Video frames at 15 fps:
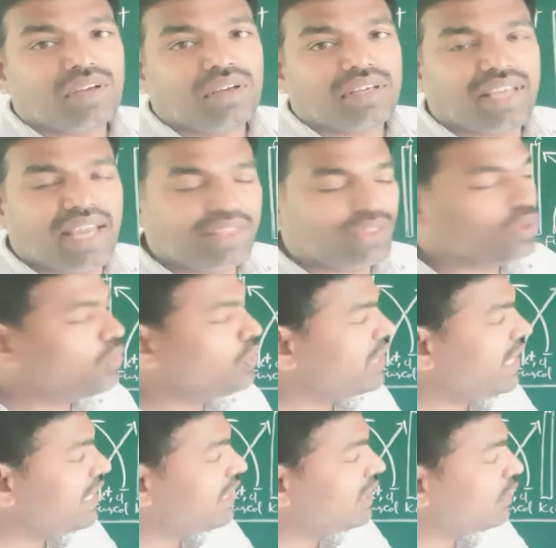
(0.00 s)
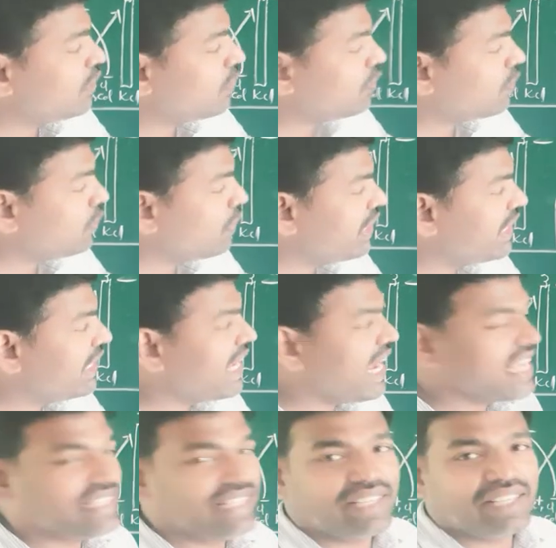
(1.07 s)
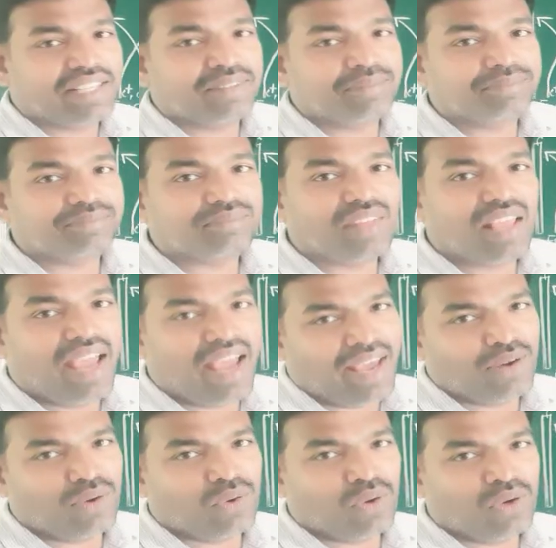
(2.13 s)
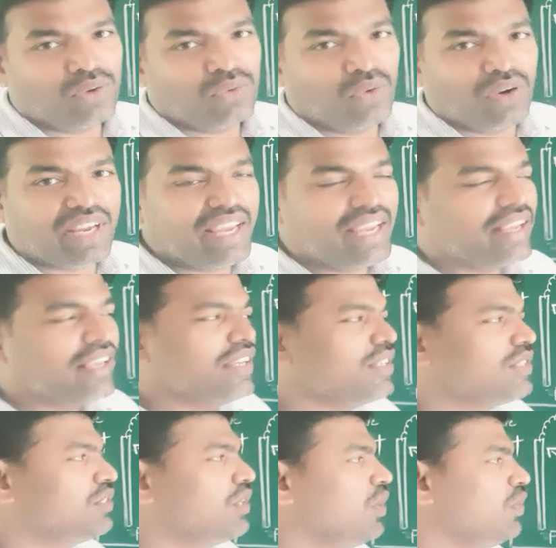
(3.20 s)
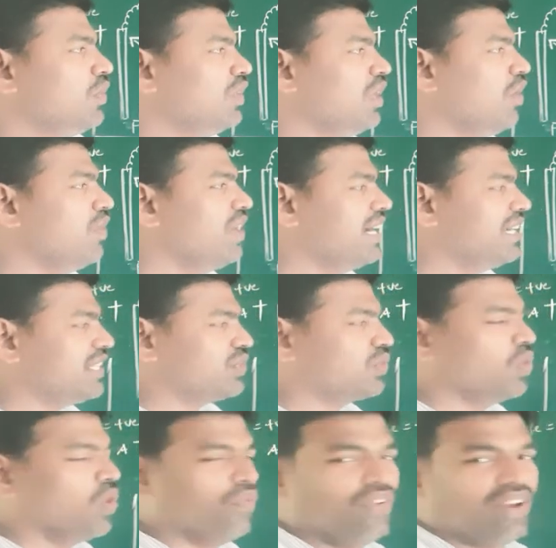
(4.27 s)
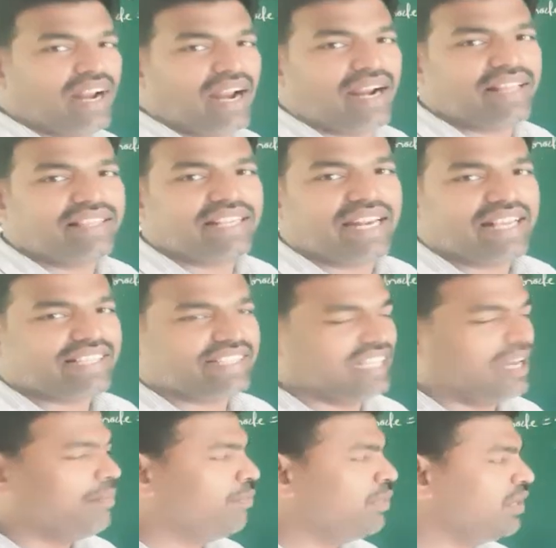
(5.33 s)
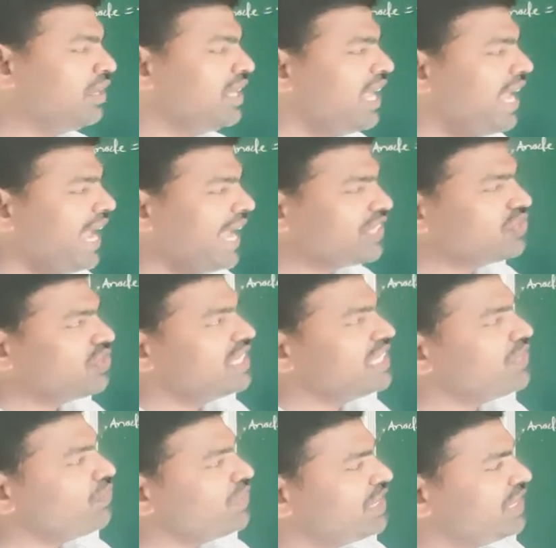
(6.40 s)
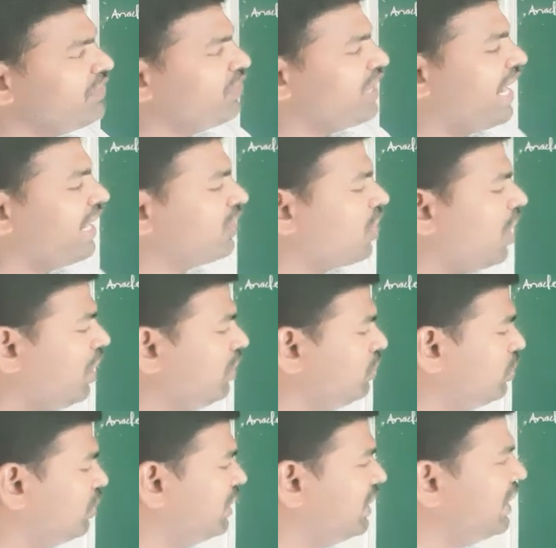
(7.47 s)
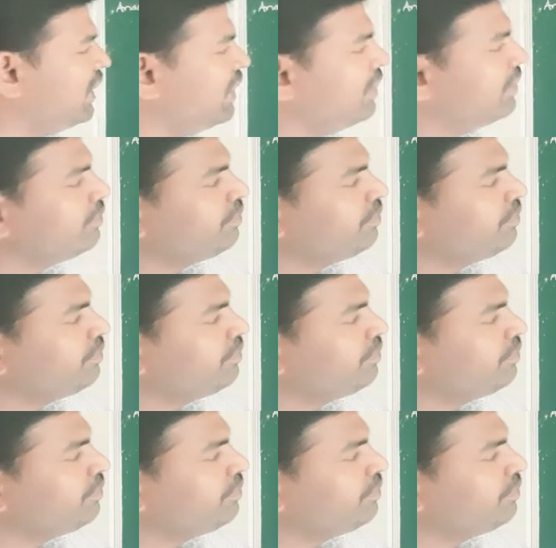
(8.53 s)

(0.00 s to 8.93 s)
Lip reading: cathode and chlorine gas at anode. Okay, so now let us go for another example. Actually we had gone through the